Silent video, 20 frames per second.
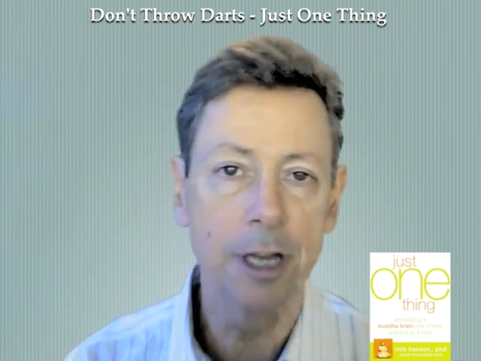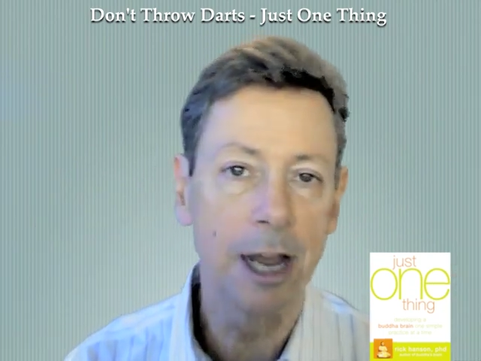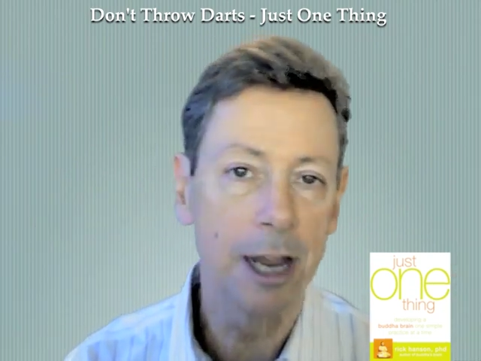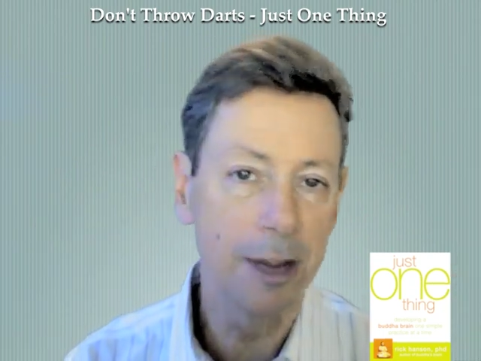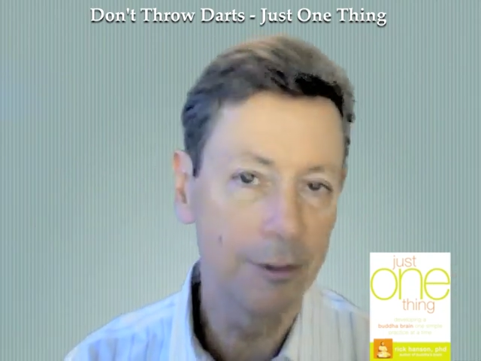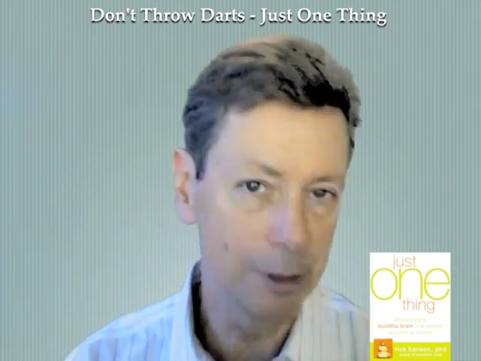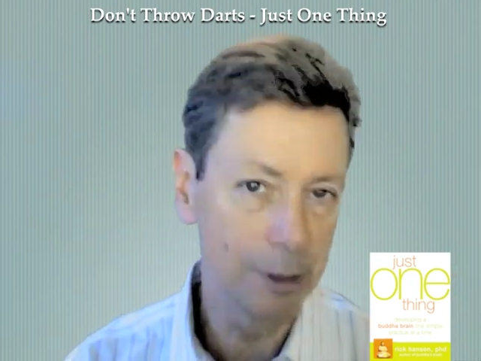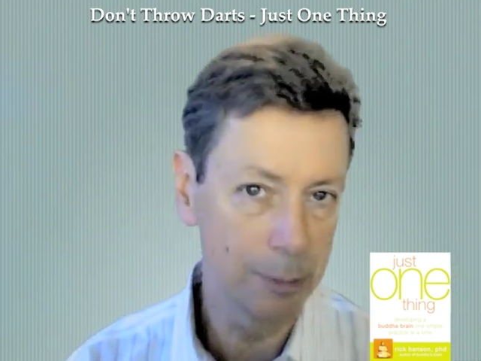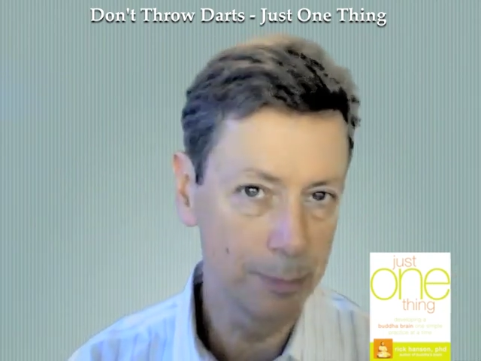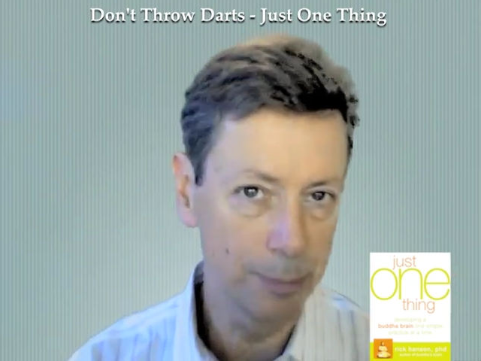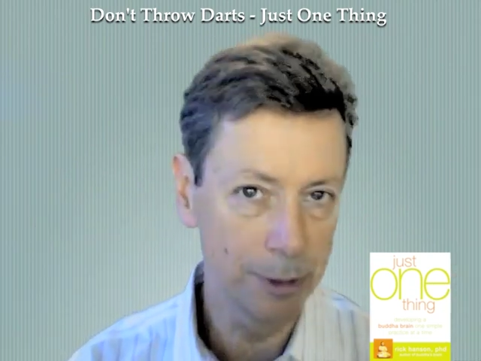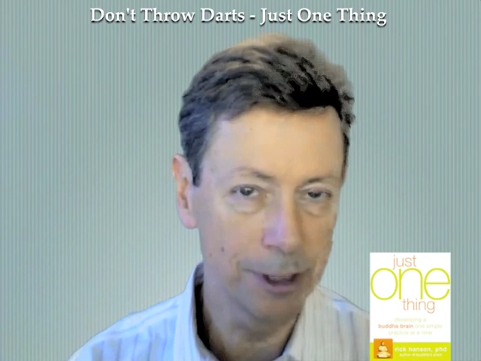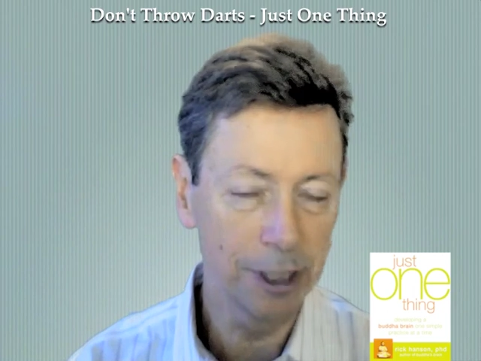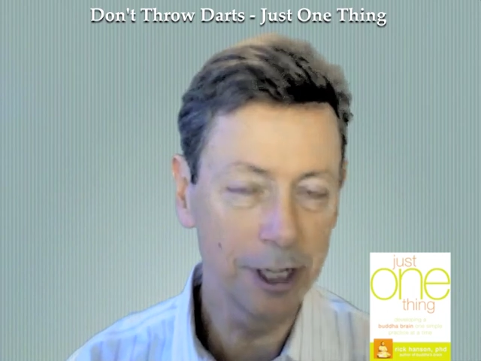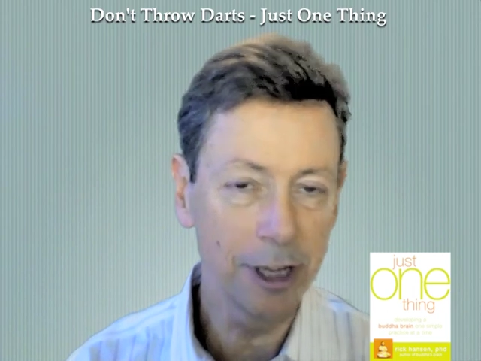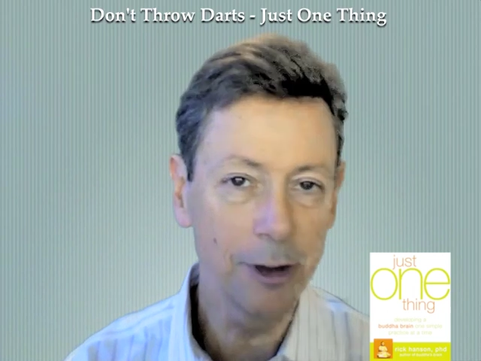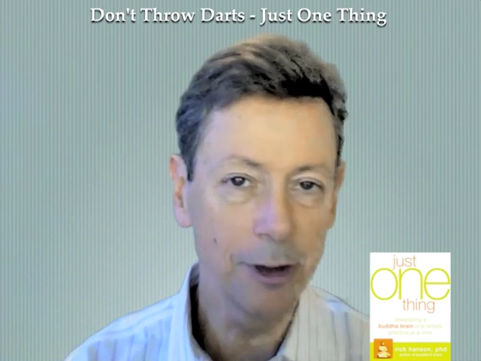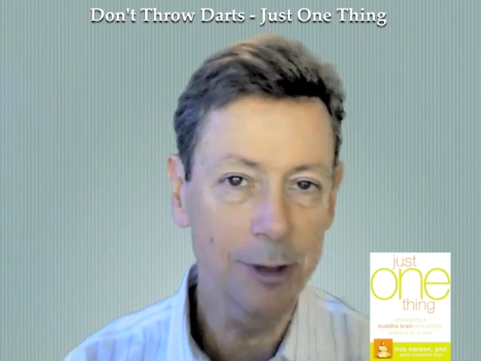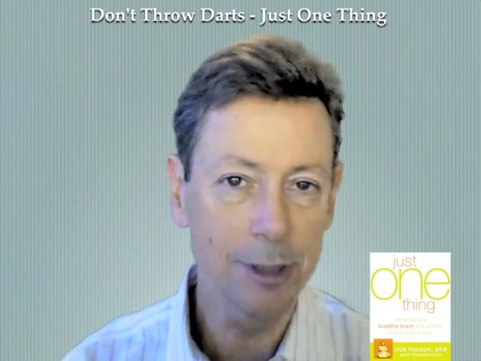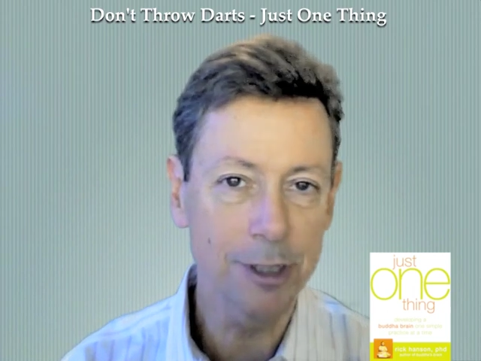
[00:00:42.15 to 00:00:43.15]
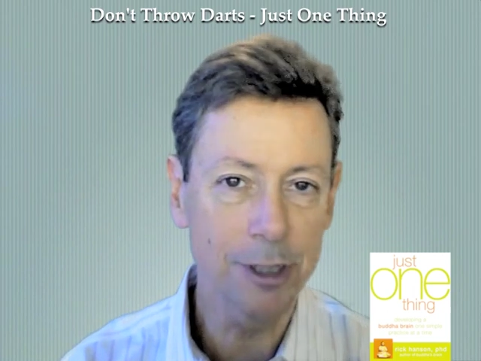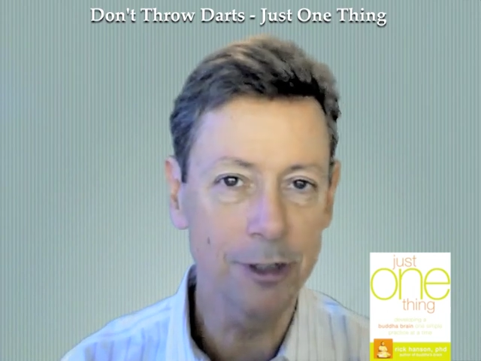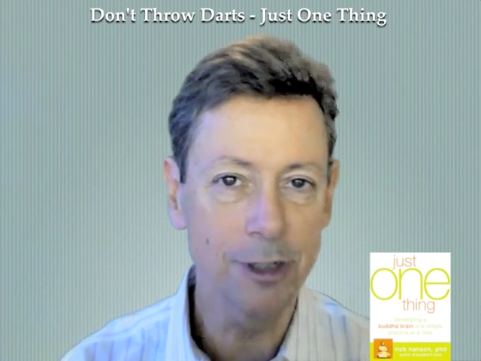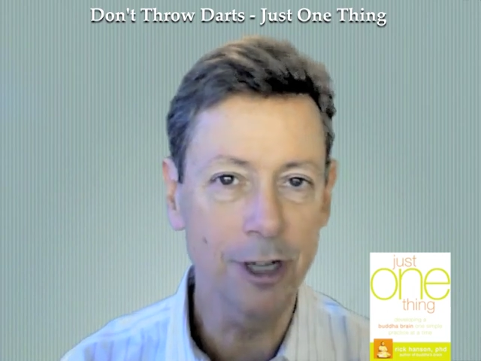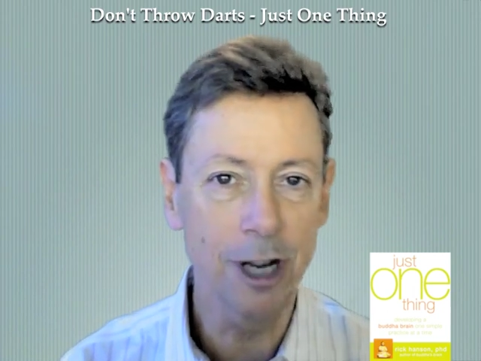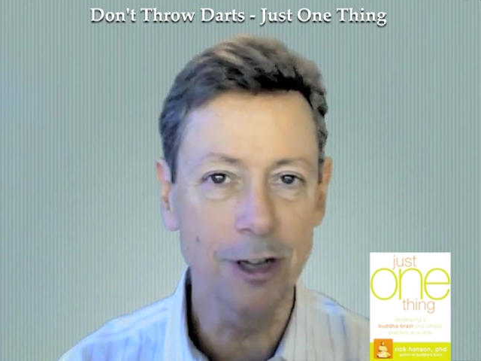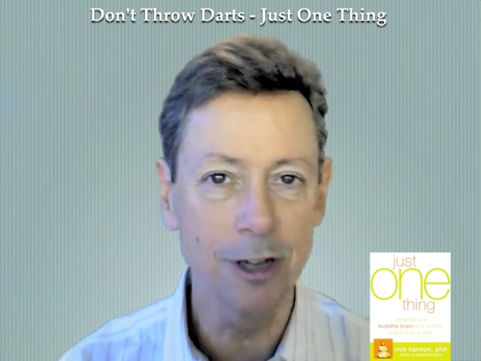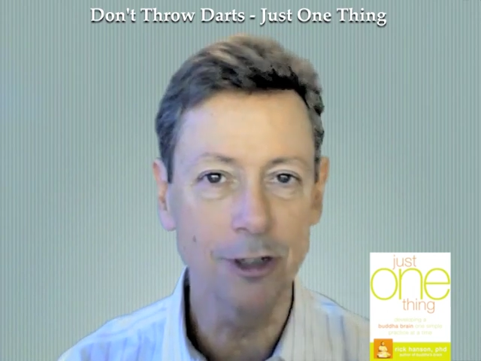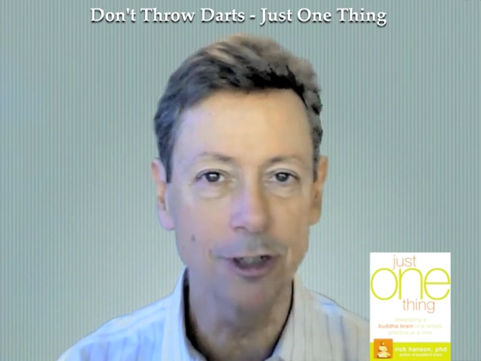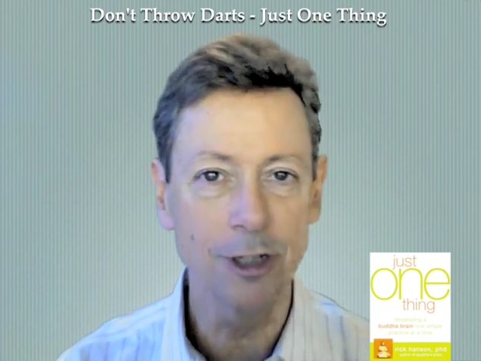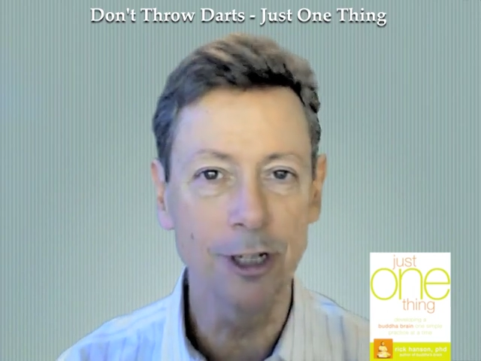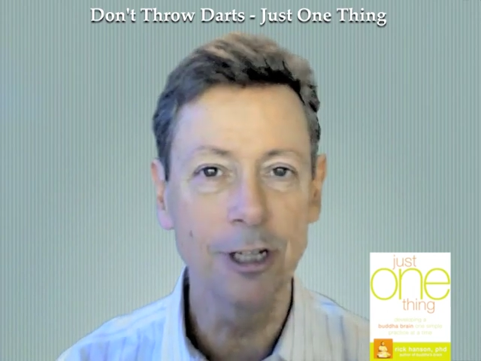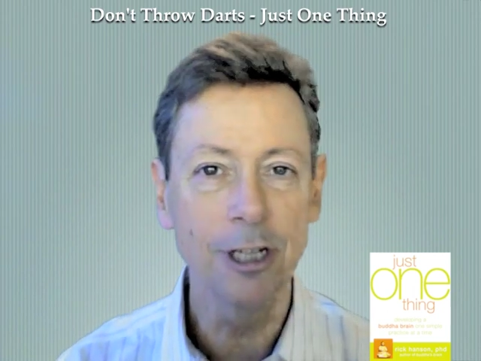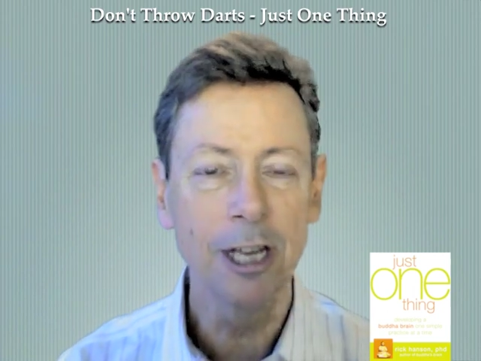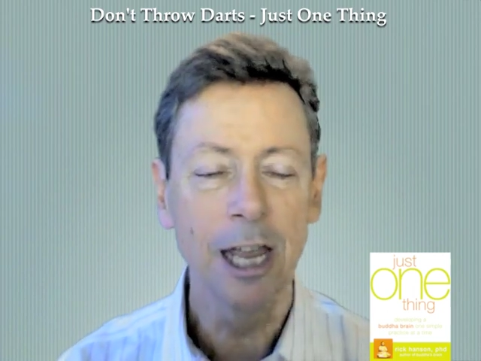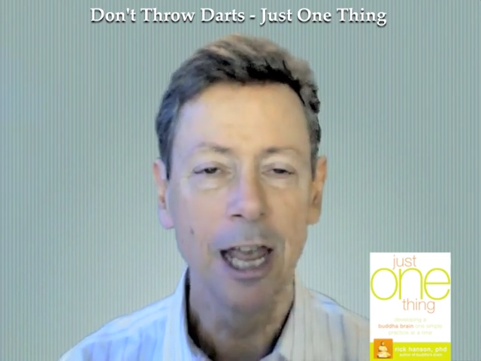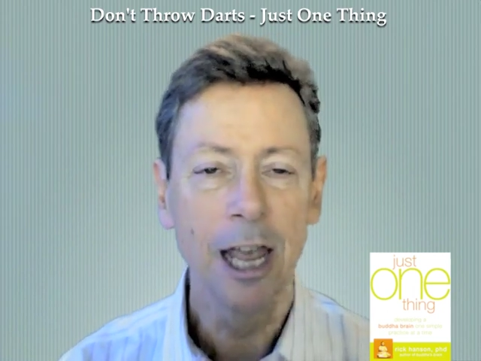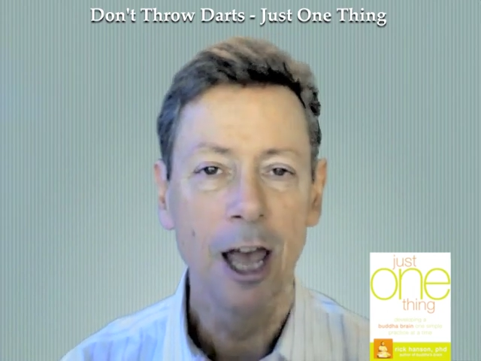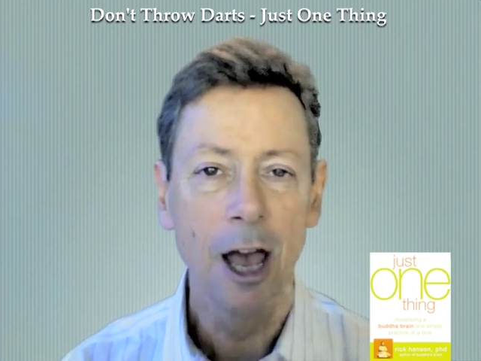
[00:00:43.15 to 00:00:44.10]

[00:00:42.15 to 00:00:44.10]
I have a particular suggestion.